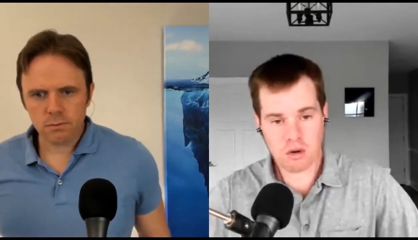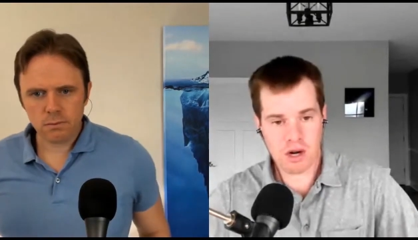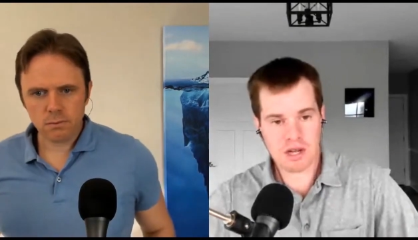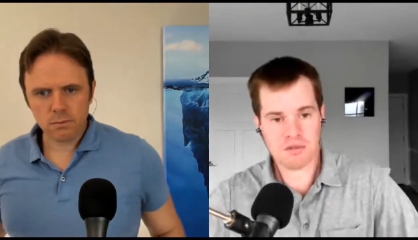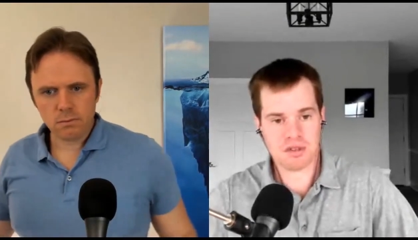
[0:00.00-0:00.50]
Speaker 1: a
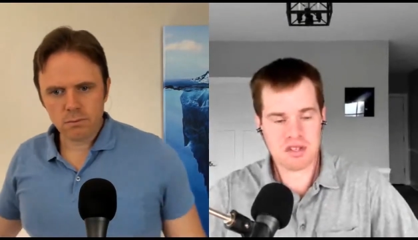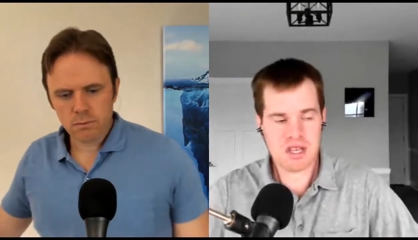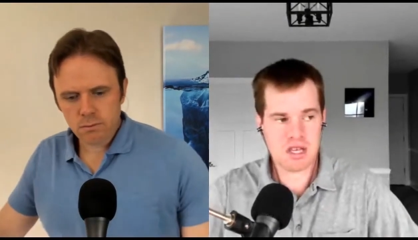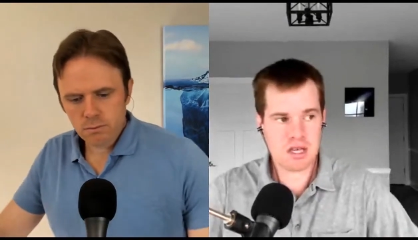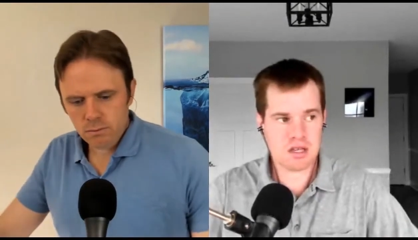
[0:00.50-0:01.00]
chronic
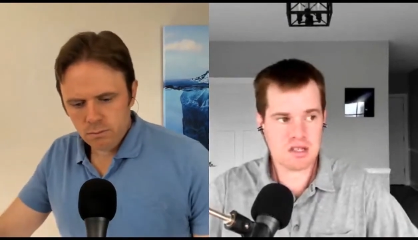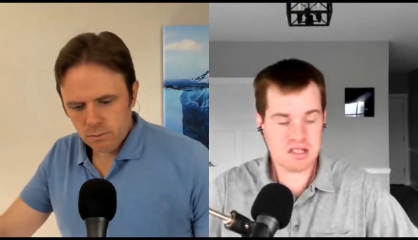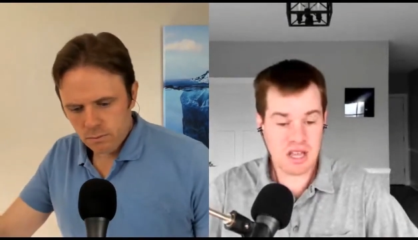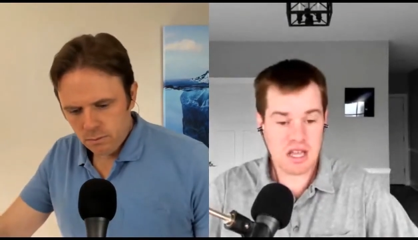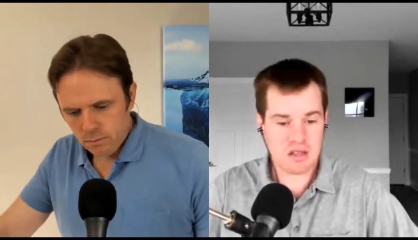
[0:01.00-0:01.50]
fatigue
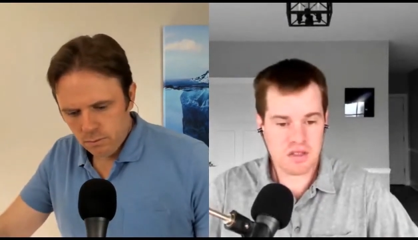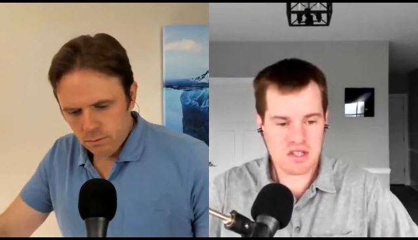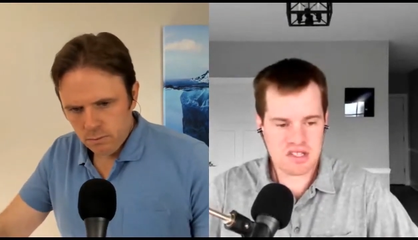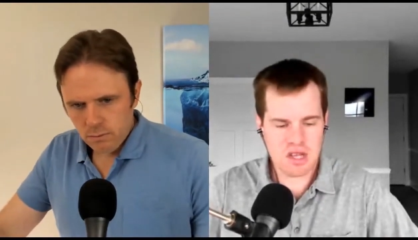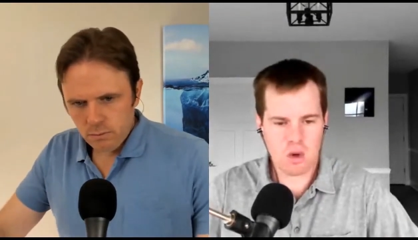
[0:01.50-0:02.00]
state,
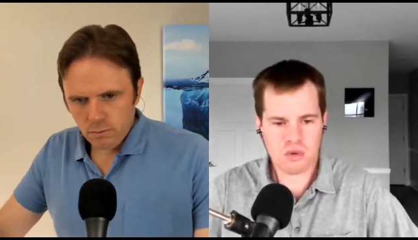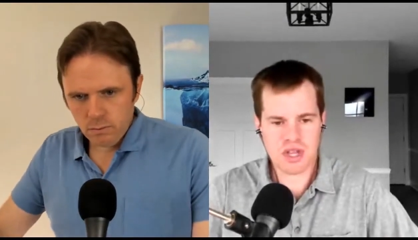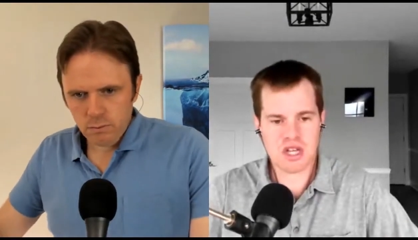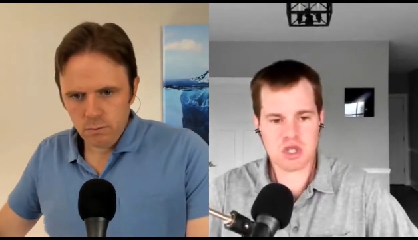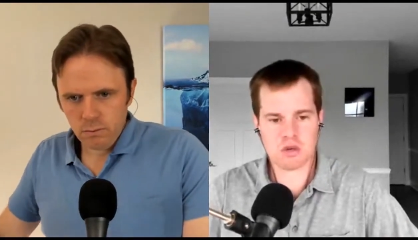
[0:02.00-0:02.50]
this cell
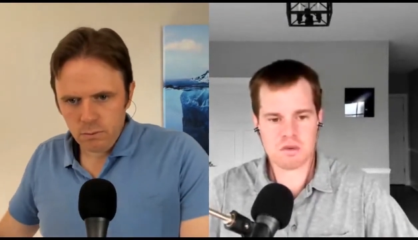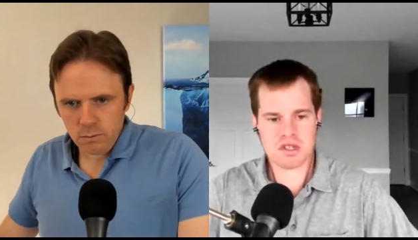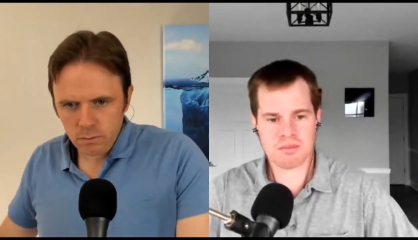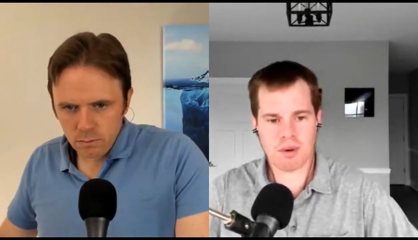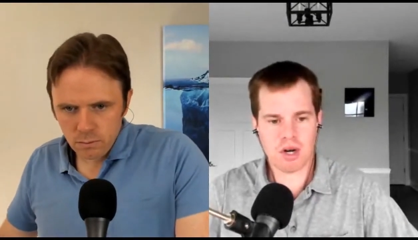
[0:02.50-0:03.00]
danger
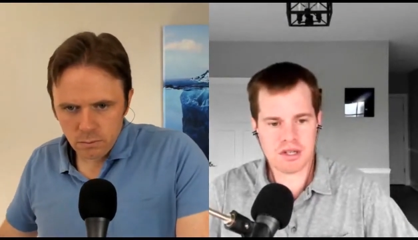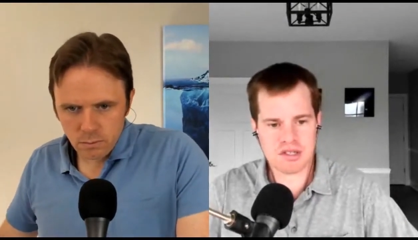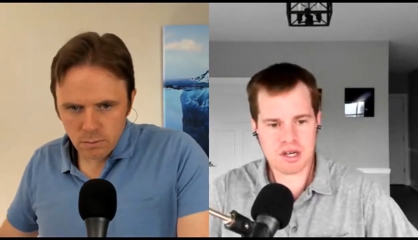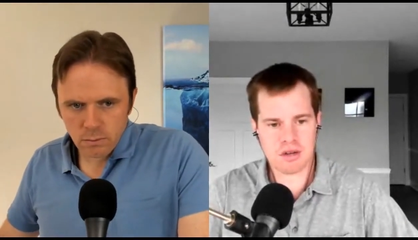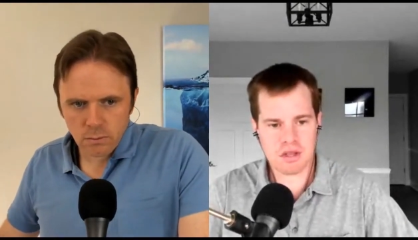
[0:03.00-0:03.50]

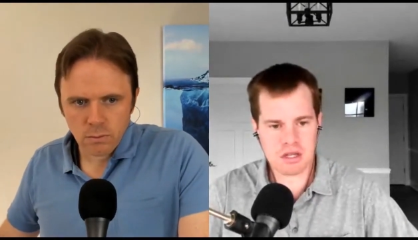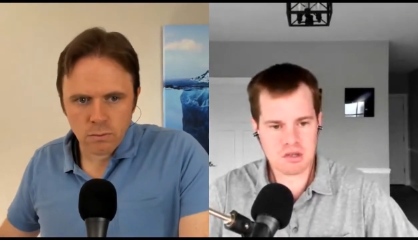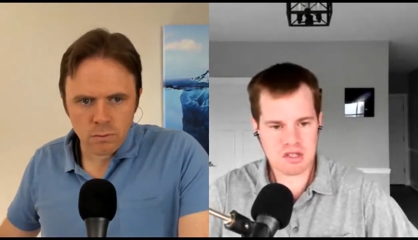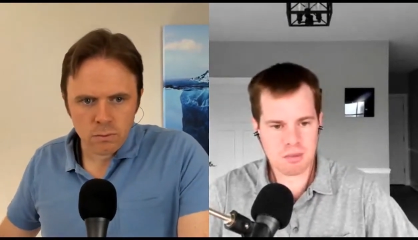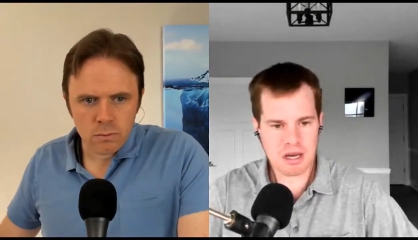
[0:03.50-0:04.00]
response, and I think
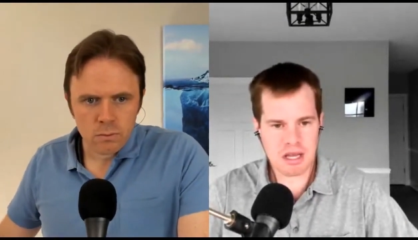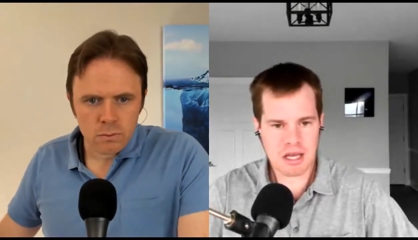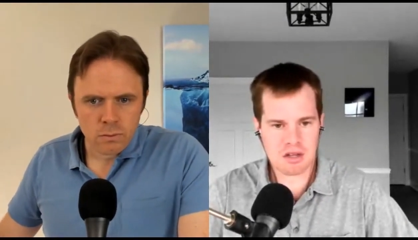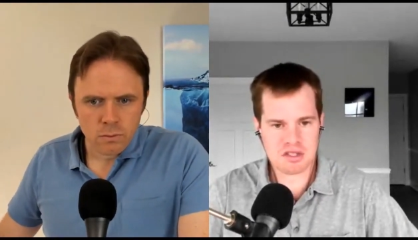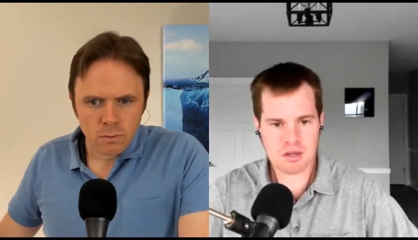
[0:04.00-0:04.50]
you're
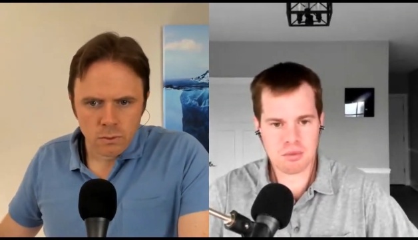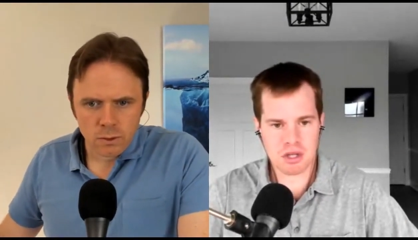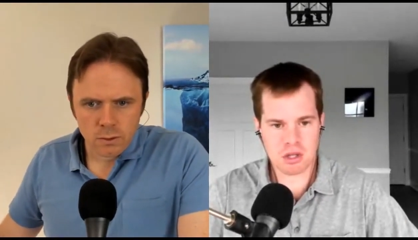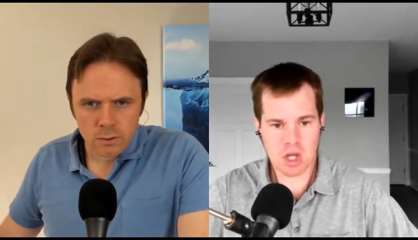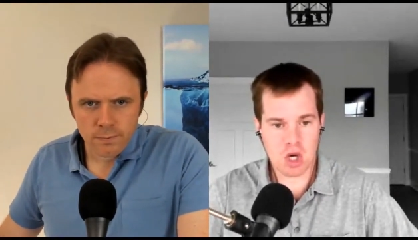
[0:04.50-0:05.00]
spitting out
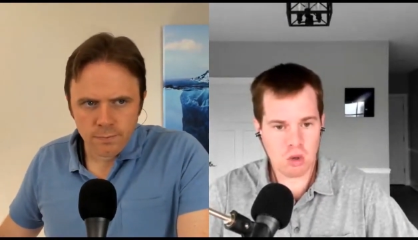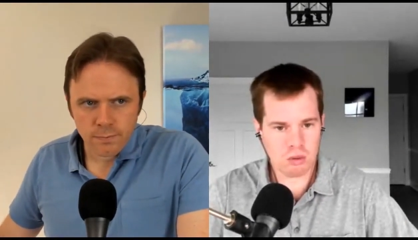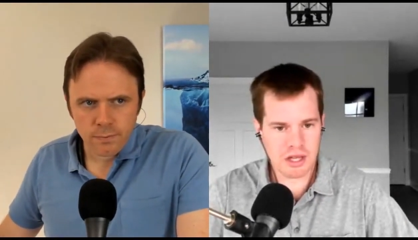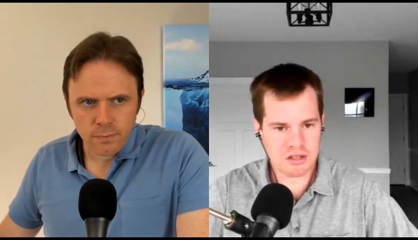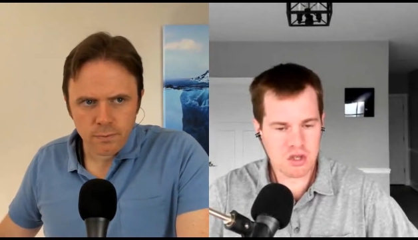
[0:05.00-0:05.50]
something low,
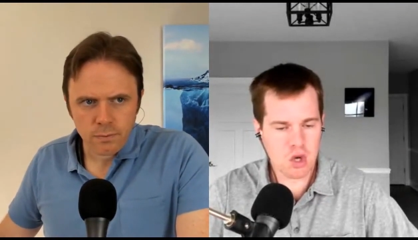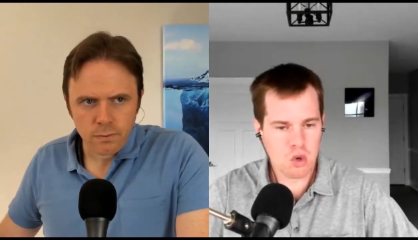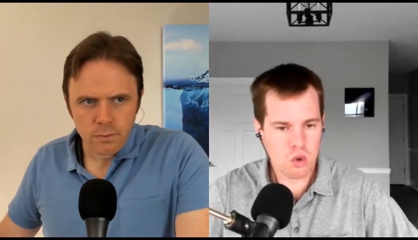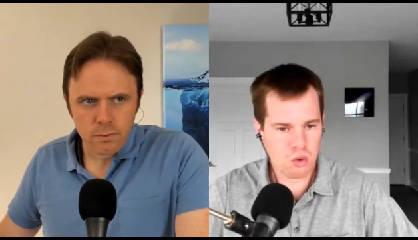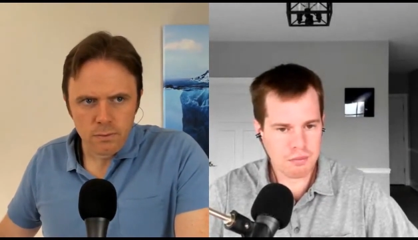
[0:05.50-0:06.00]
like
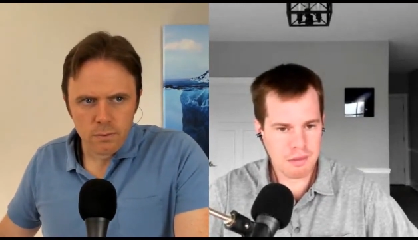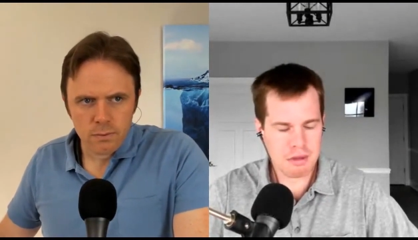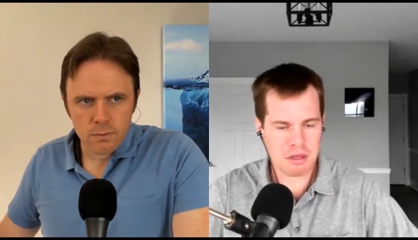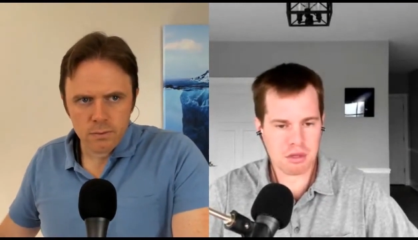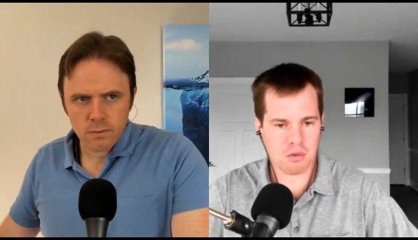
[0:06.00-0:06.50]
two,
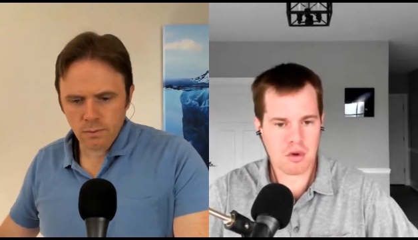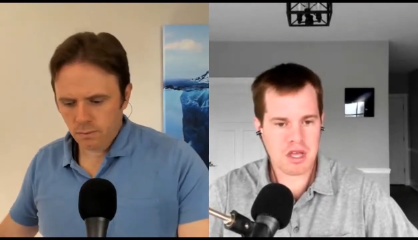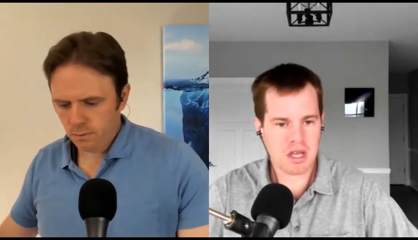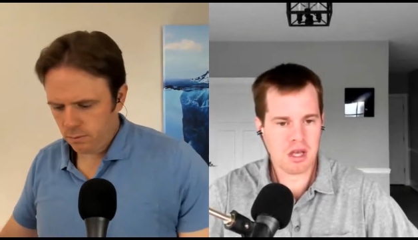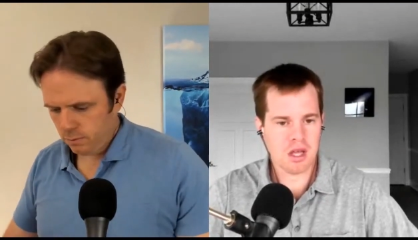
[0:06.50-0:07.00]
maybe
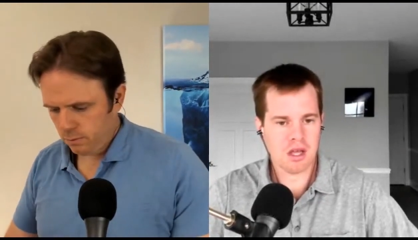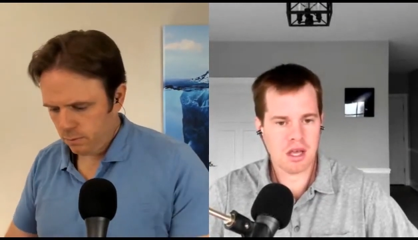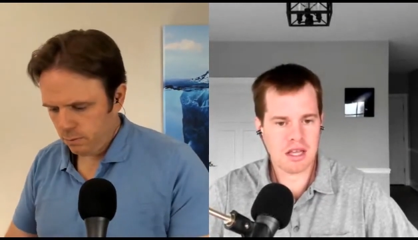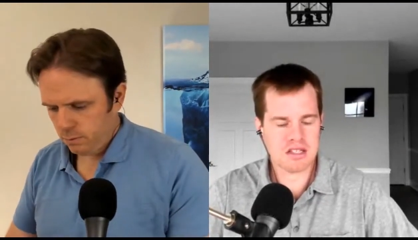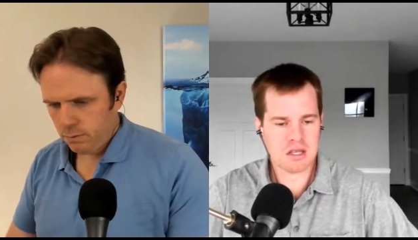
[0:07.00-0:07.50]
three
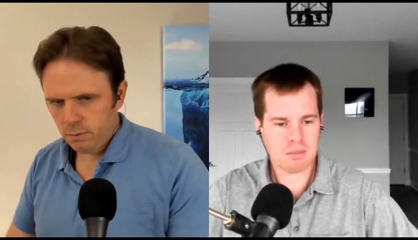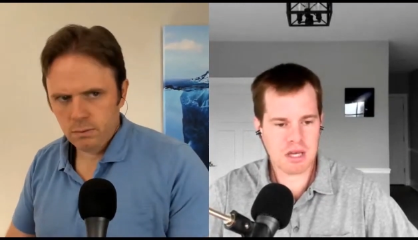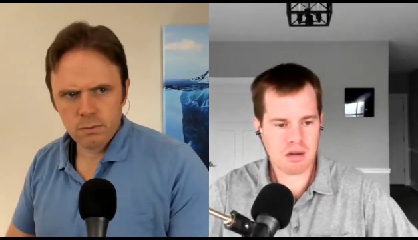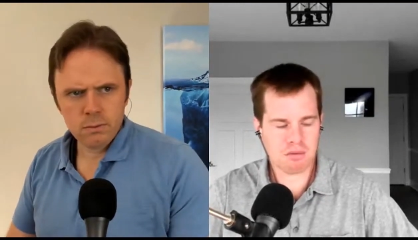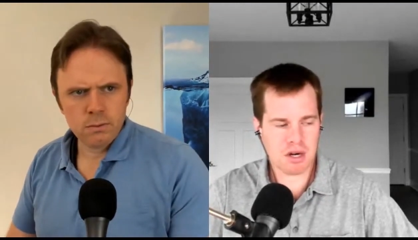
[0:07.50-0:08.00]

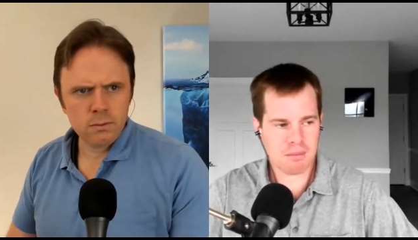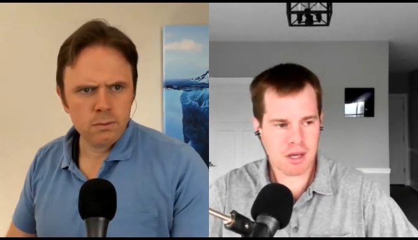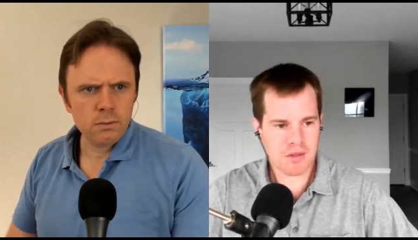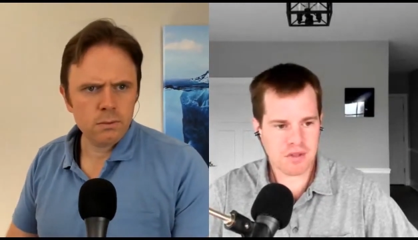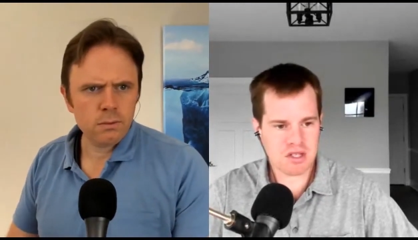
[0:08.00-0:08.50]
ATP. I've read
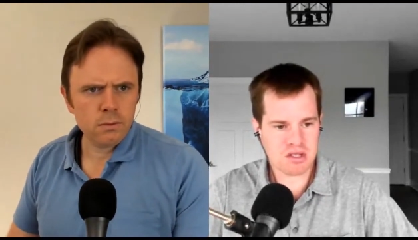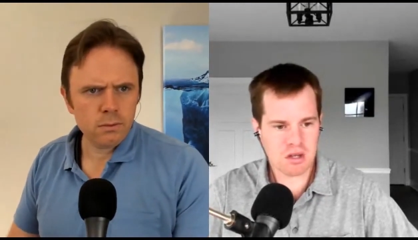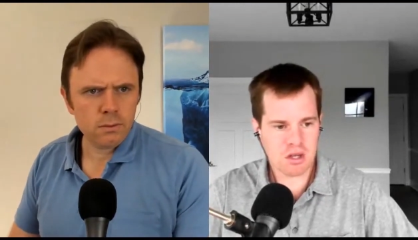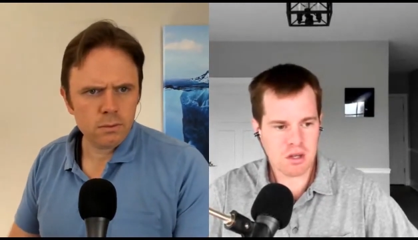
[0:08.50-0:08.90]
about this